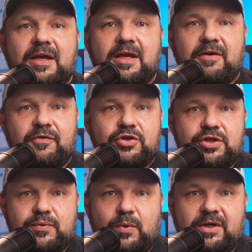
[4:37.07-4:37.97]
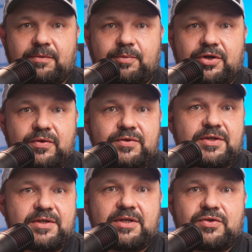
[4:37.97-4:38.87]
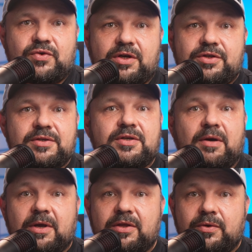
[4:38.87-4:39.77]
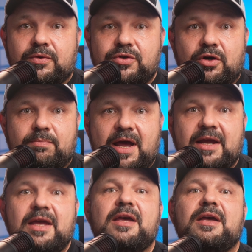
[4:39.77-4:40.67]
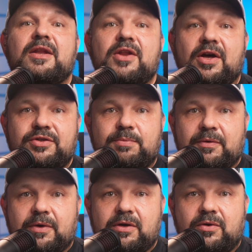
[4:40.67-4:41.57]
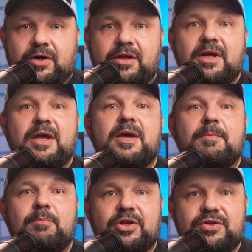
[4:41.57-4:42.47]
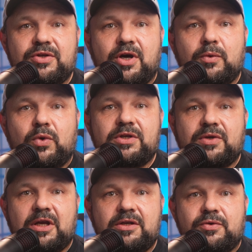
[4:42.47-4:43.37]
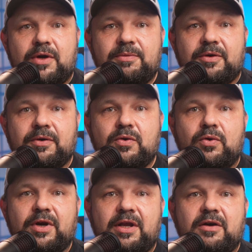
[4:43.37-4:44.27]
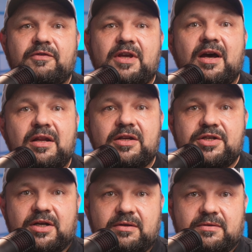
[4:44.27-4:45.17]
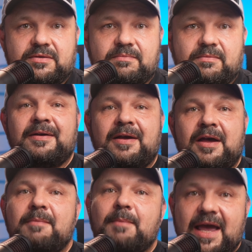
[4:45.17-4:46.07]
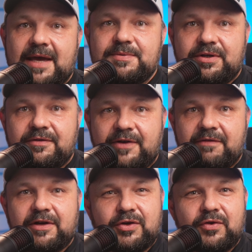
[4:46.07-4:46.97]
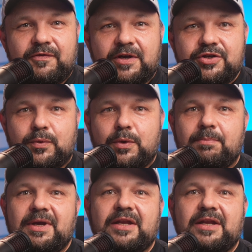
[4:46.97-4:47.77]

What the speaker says: if you just want the producer's instructions coming through talkback not to be recorded, but do not want to interrupt the recording of the other channels. My absolute favorite new feature will be